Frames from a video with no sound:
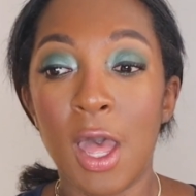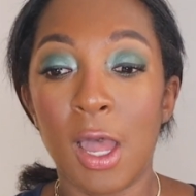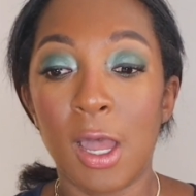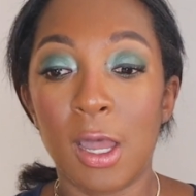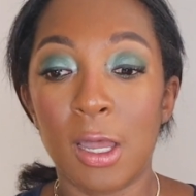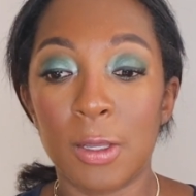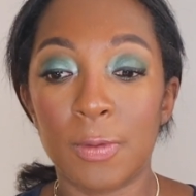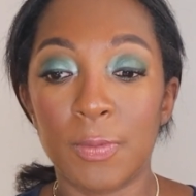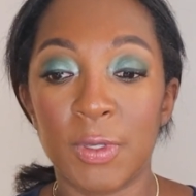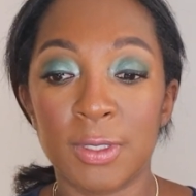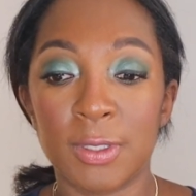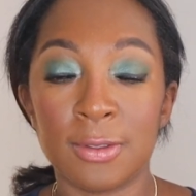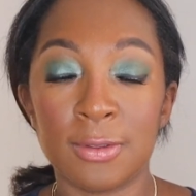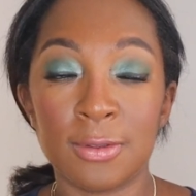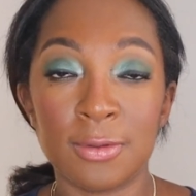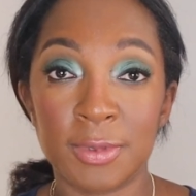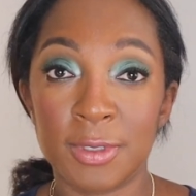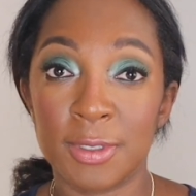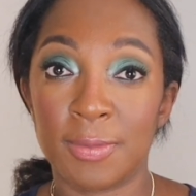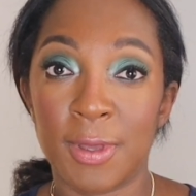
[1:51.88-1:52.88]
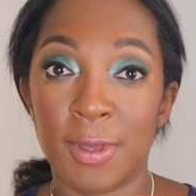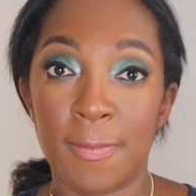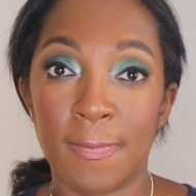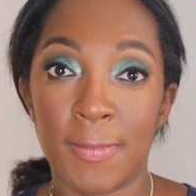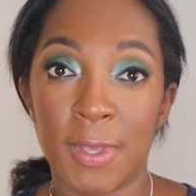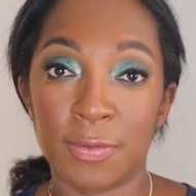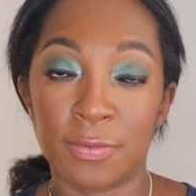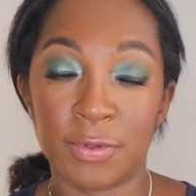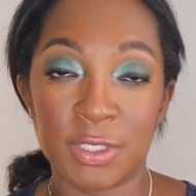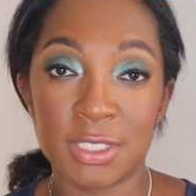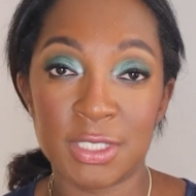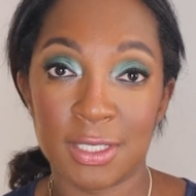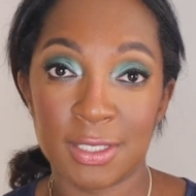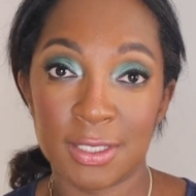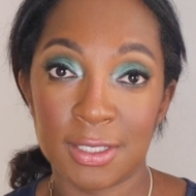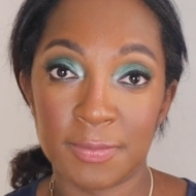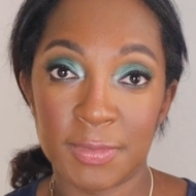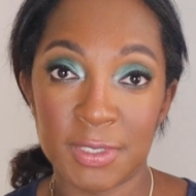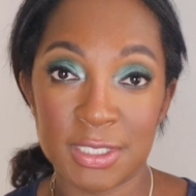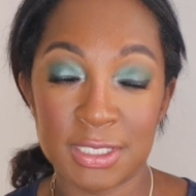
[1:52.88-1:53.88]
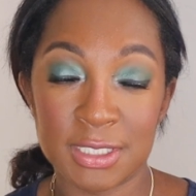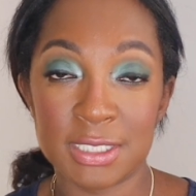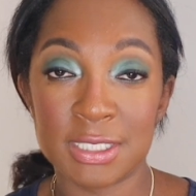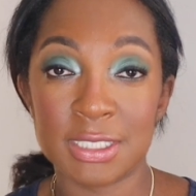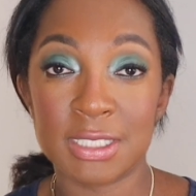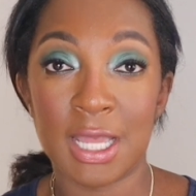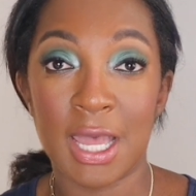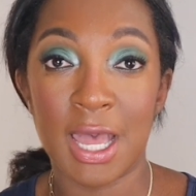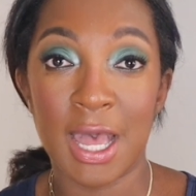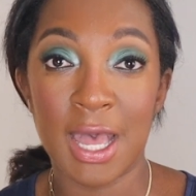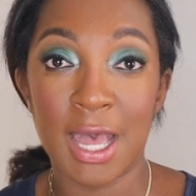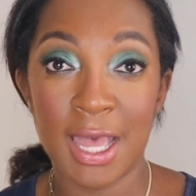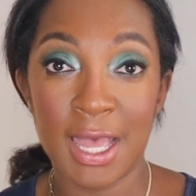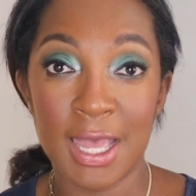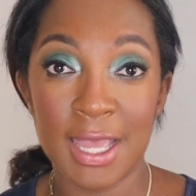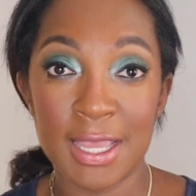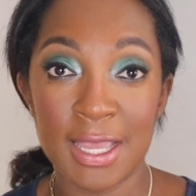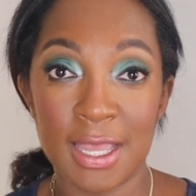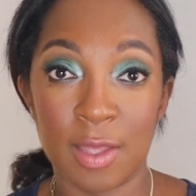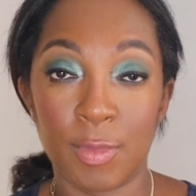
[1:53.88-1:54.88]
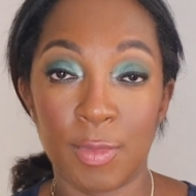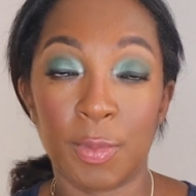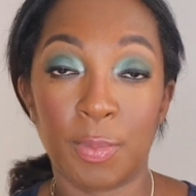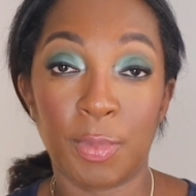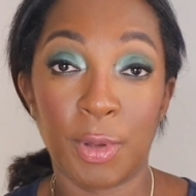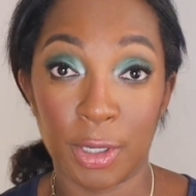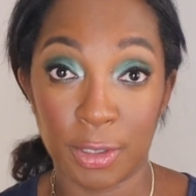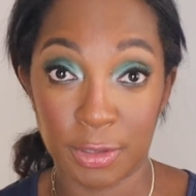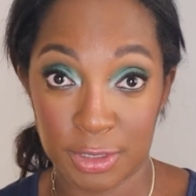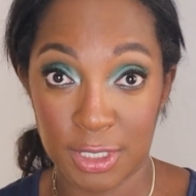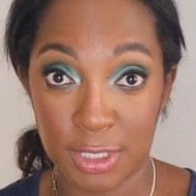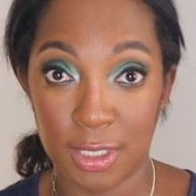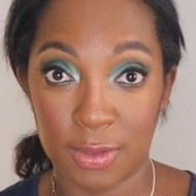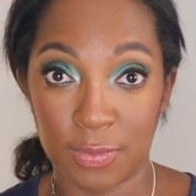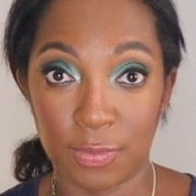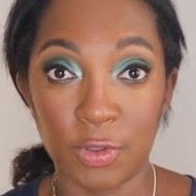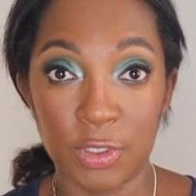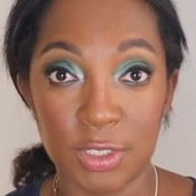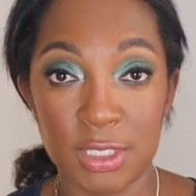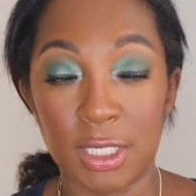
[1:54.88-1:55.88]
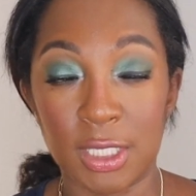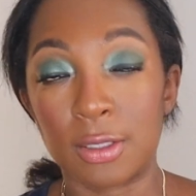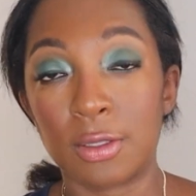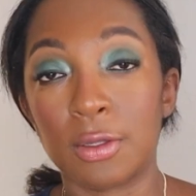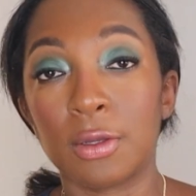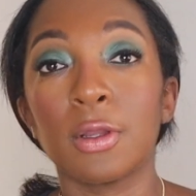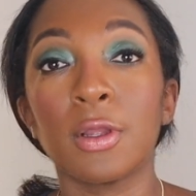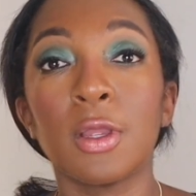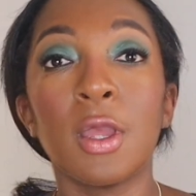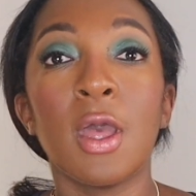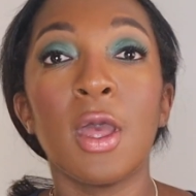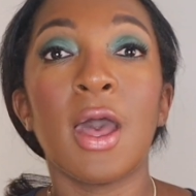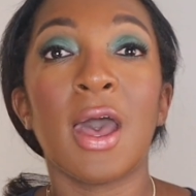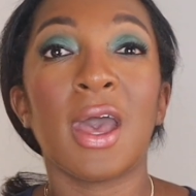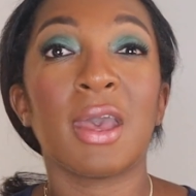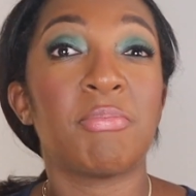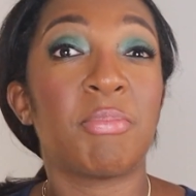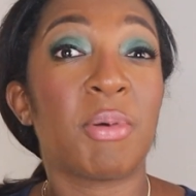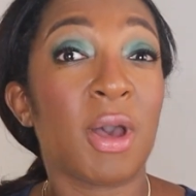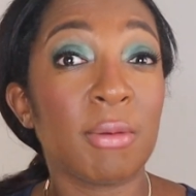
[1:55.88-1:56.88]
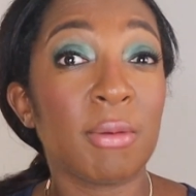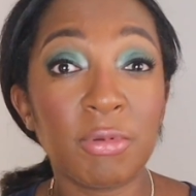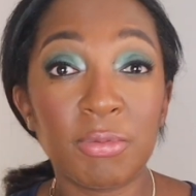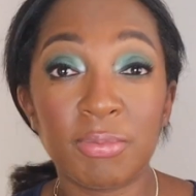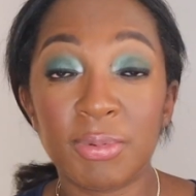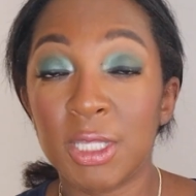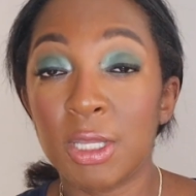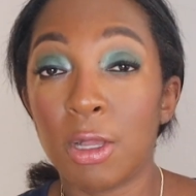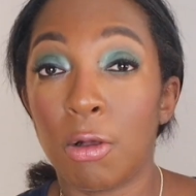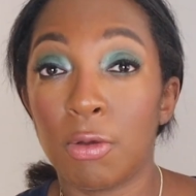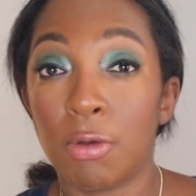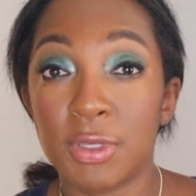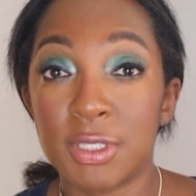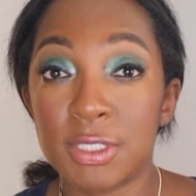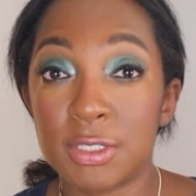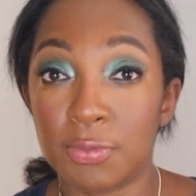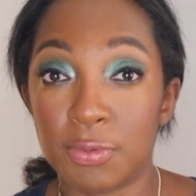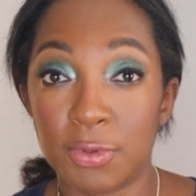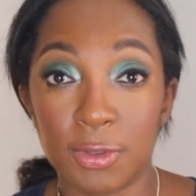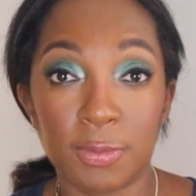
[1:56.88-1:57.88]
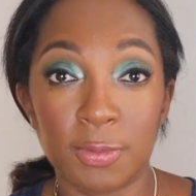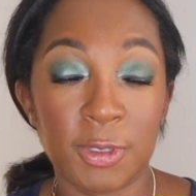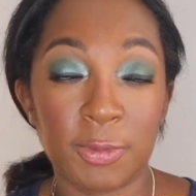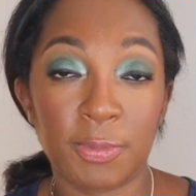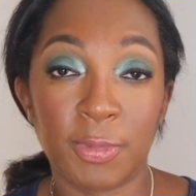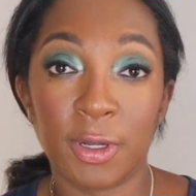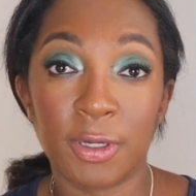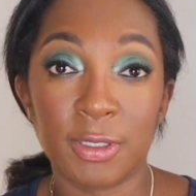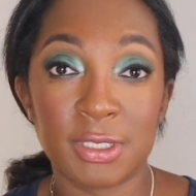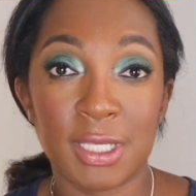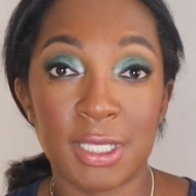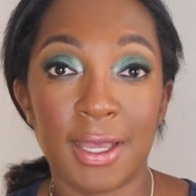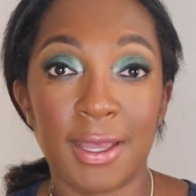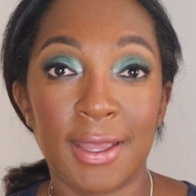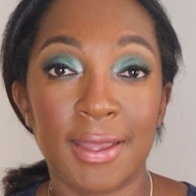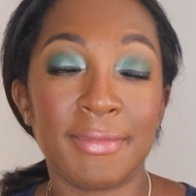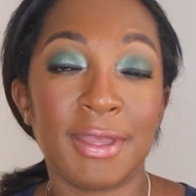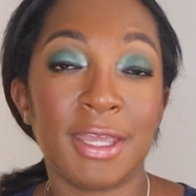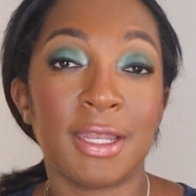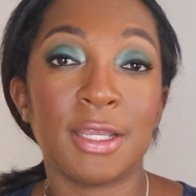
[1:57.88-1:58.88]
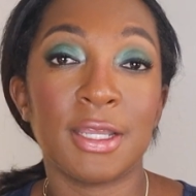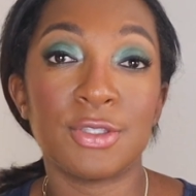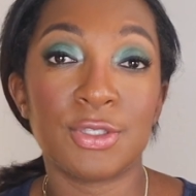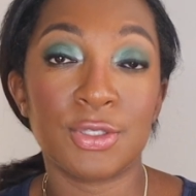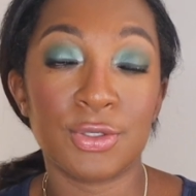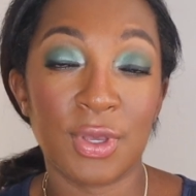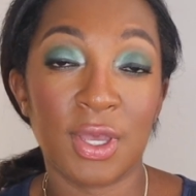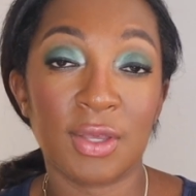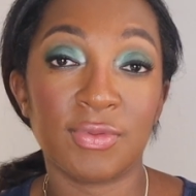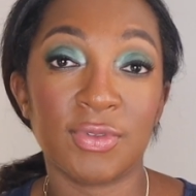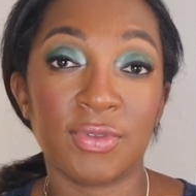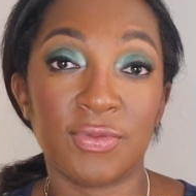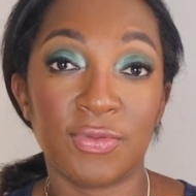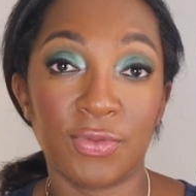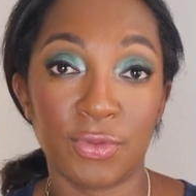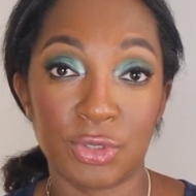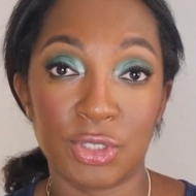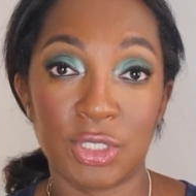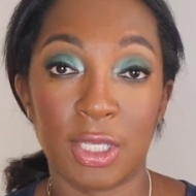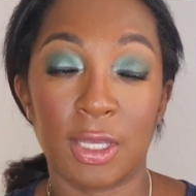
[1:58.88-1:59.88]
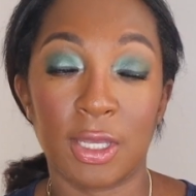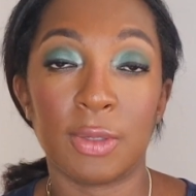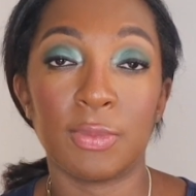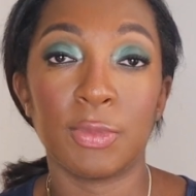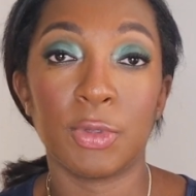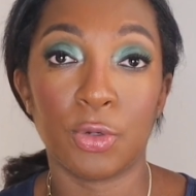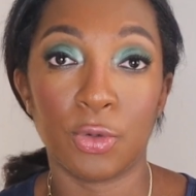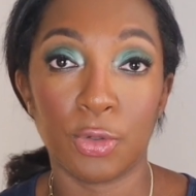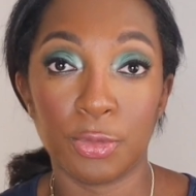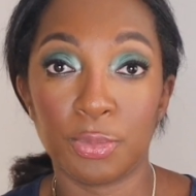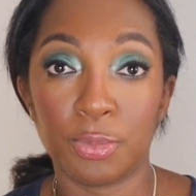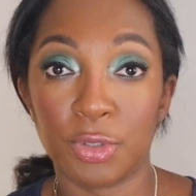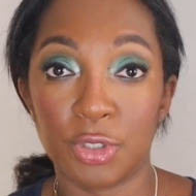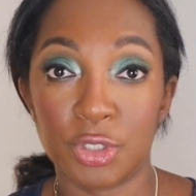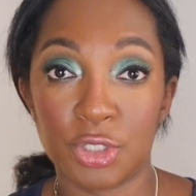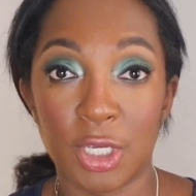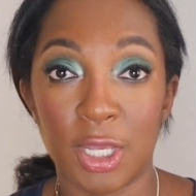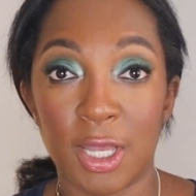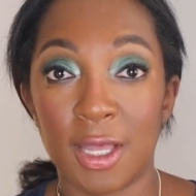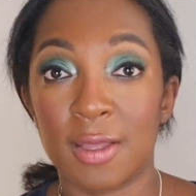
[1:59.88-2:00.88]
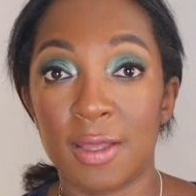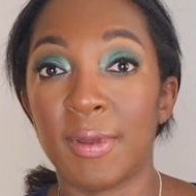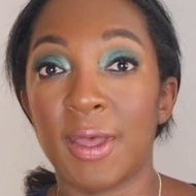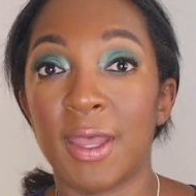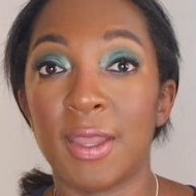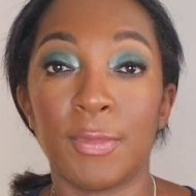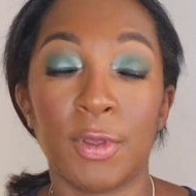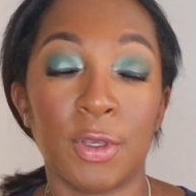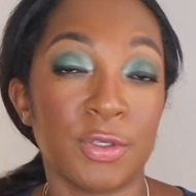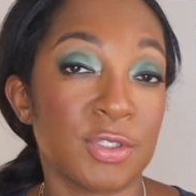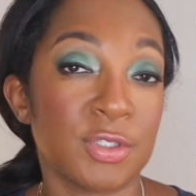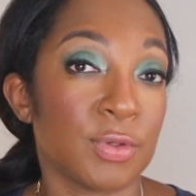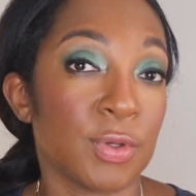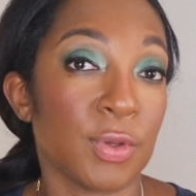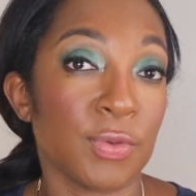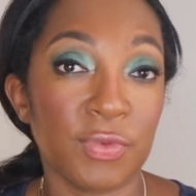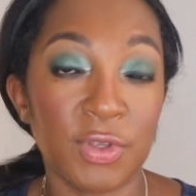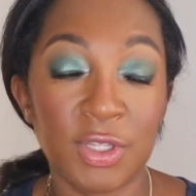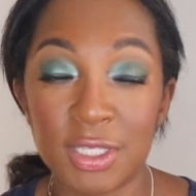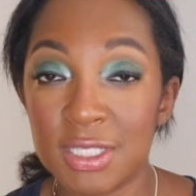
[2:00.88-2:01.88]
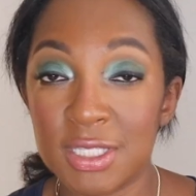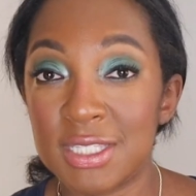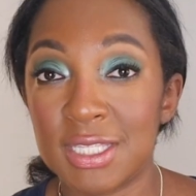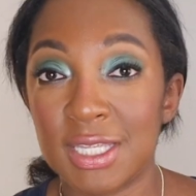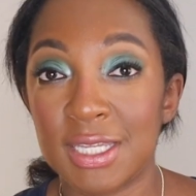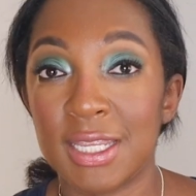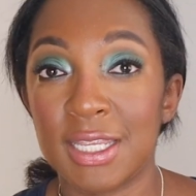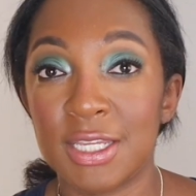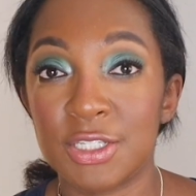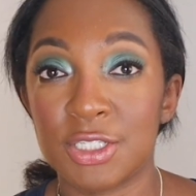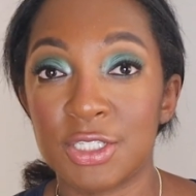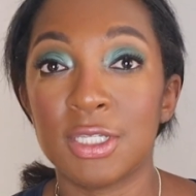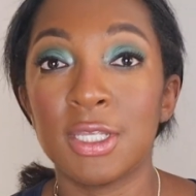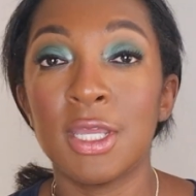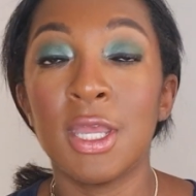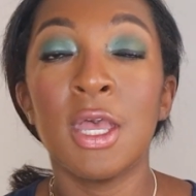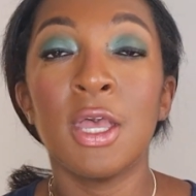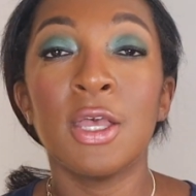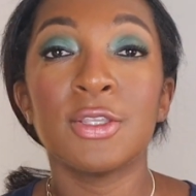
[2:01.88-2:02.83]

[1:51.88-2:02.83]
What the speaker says: A little bit about my reselling business. I am a part-time reseller. I probably always will be part-time, and I do have a full-time corporate job. I'm also a real estate agent.